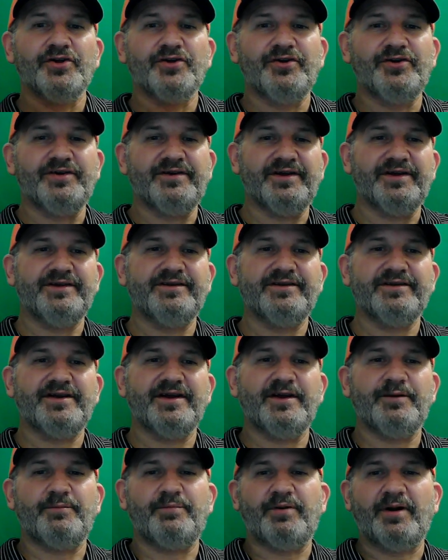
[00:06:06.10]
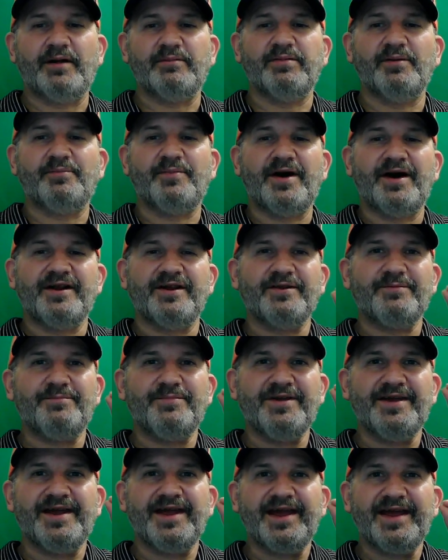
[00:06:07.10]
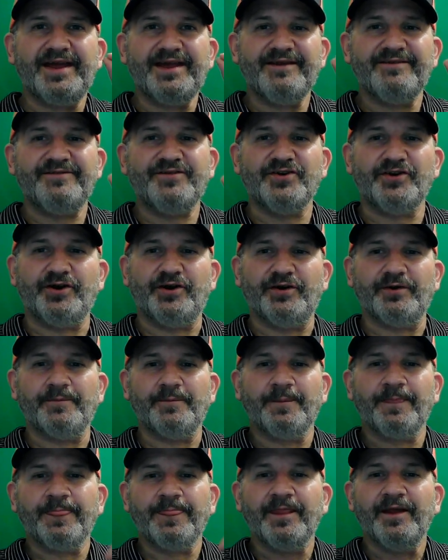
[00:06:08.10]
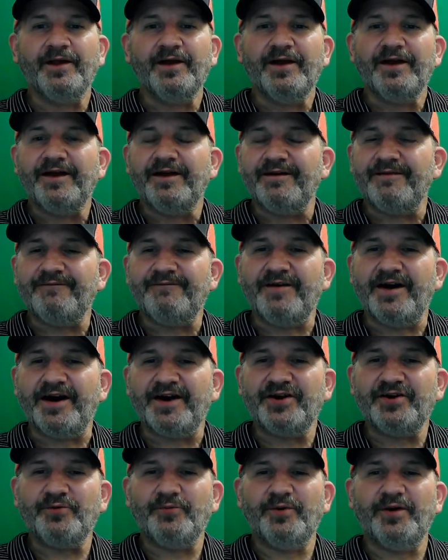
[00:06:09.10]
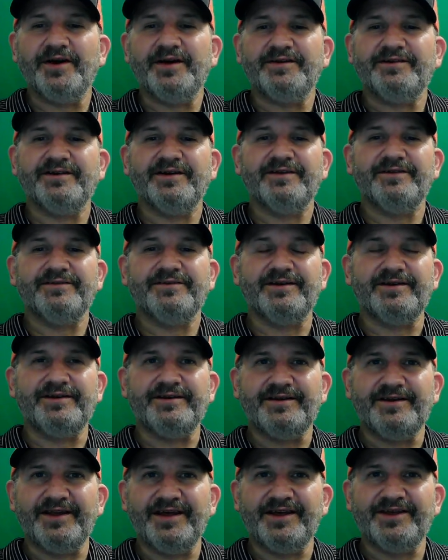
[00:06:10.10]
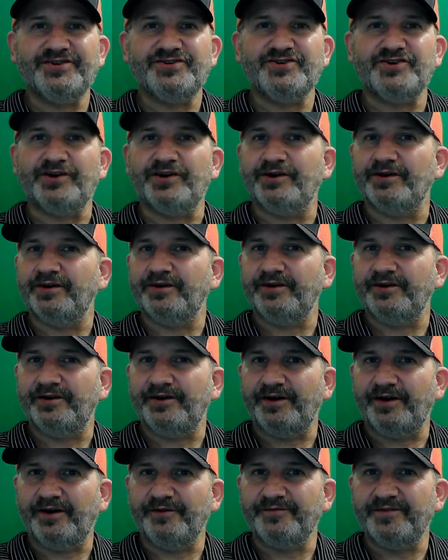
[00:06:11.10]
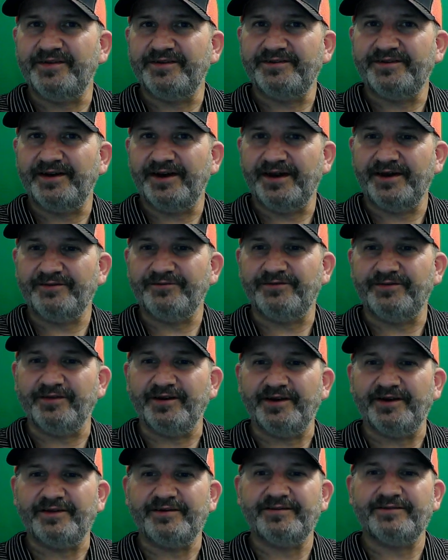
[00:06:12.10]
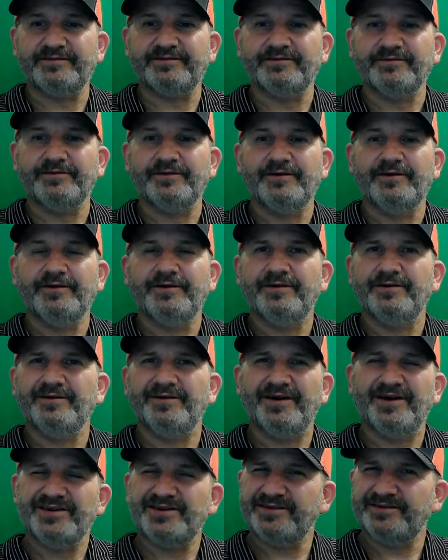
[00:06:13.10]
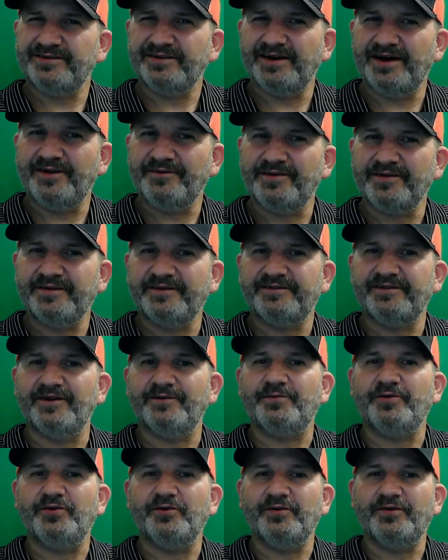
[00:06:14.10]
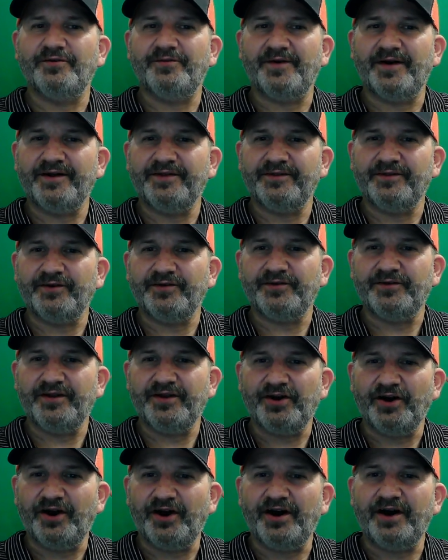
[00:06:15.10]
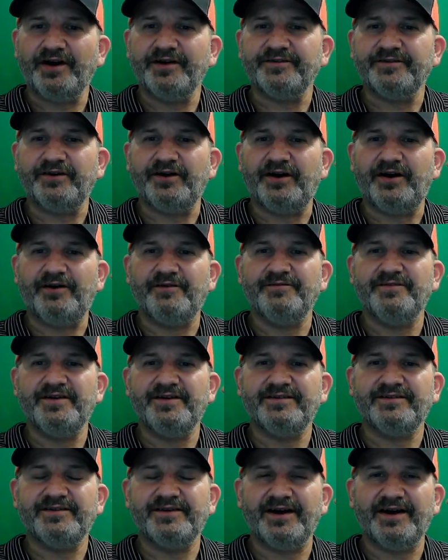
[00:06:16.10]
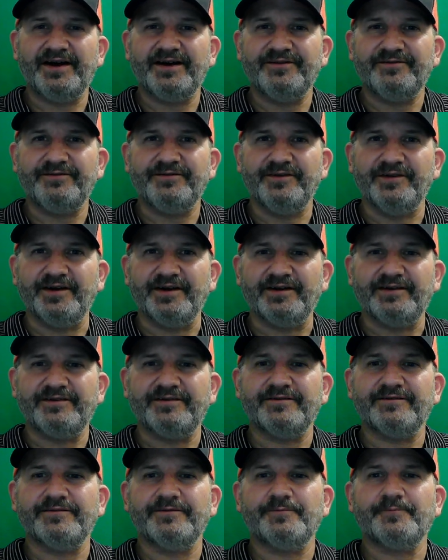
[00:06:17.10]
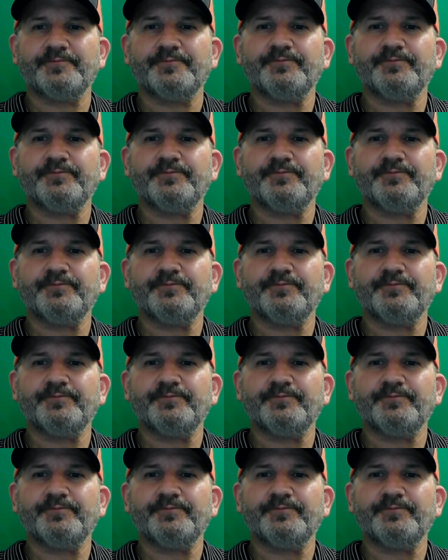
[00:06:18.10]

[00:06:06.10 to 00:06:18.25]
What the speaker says: could indicate problematic behavior. Evaluate the nature of these conflicts, not just the conflict itself, but you want to find the cause of these conflicts.